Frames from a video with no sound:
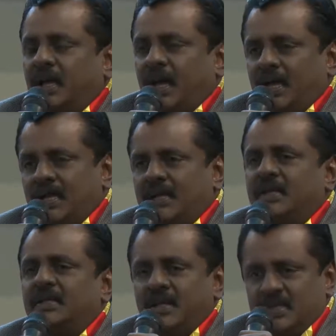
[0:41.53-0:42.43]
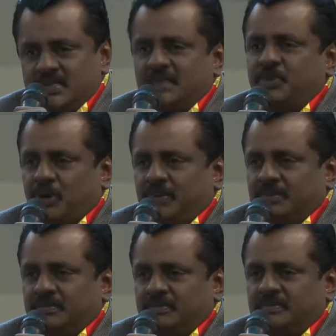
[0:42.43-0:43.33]
I agree there is a
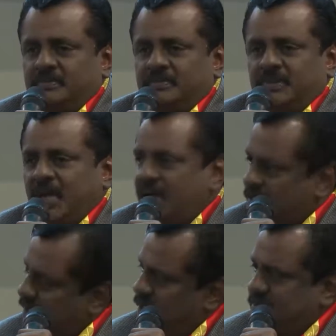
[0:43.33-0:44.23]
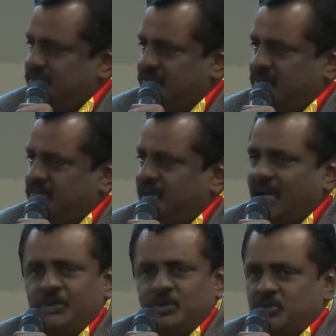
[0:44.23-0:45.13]
problem, there are delays.
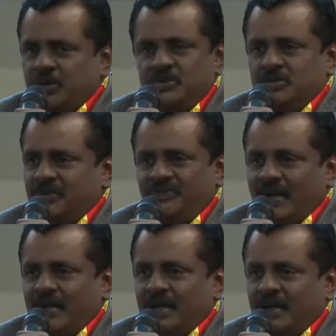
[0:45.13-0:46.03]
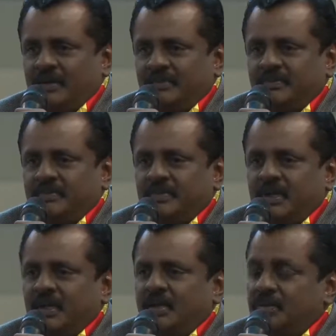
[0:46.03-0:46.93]
I'm not going to defend here,
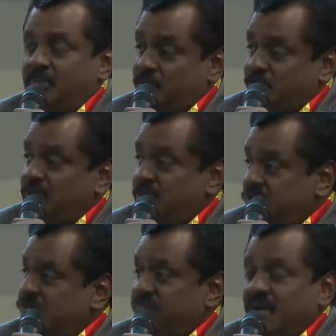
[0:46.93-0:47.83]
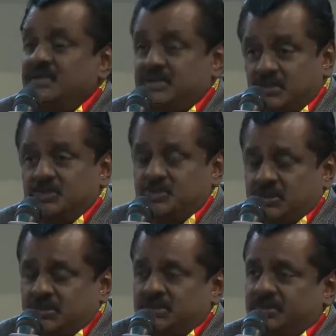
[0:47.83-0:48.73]
but we need to find solutions.